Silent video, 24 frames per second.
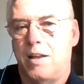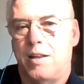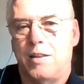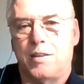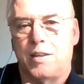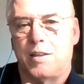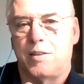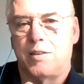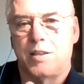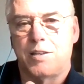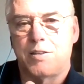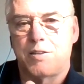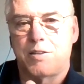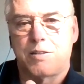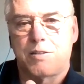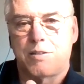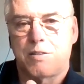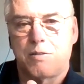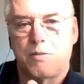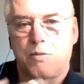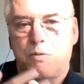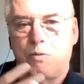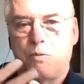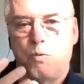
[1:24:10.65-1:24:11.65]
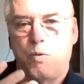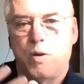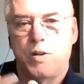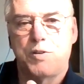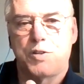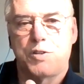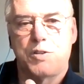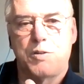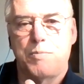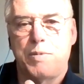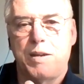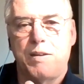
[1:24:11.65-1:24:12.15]
then this
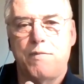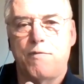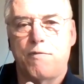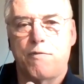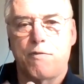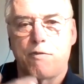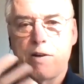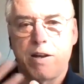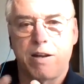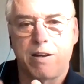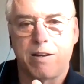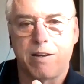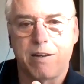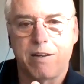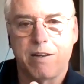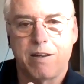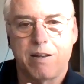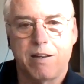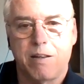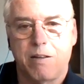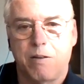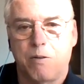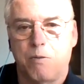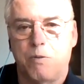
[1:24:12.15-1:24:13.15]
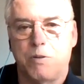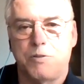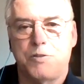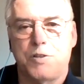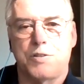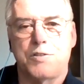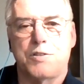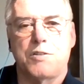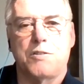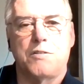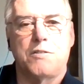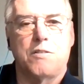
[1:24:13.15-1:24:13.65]
wish to be free will
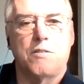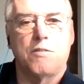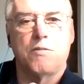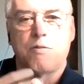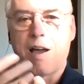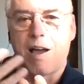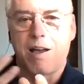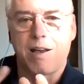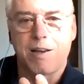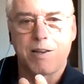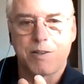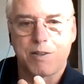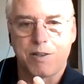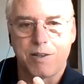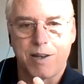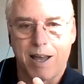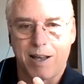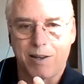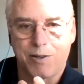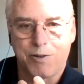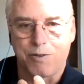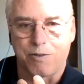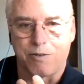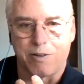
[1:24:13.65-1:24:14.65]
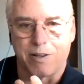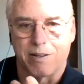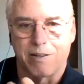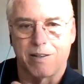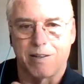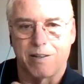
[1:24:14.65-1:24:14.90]
just arise naturally.